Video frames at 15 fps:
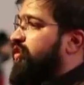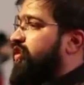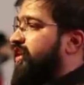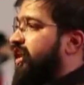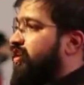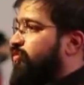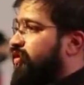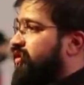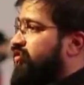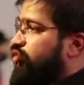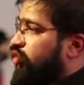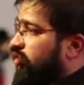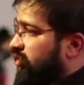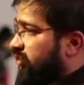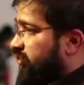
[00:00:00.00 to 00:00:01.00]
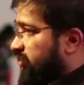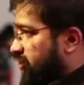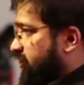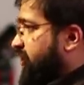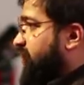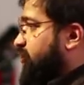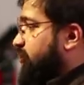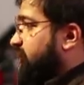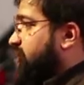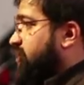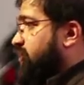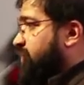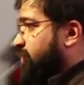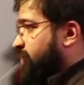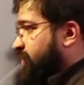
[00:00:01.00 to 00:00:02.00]
with the Cadbury's chocolate, dairy milk.
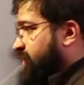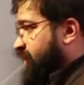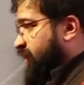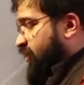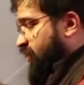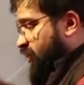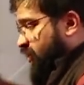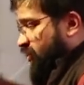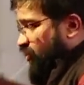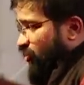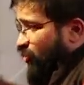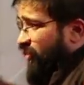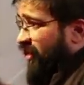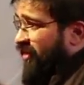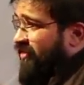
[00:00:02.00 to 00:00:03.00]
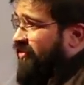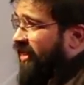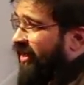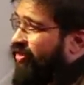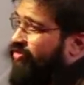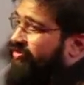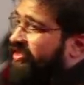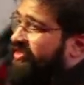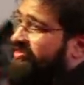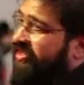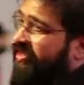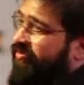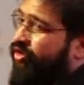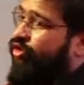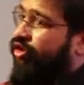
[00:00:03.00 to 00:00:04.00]
So those are the kind of things
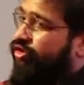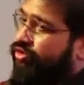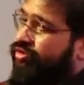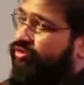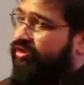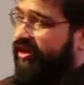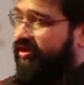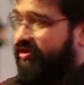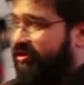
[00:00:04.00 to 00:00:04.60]
that we got to do at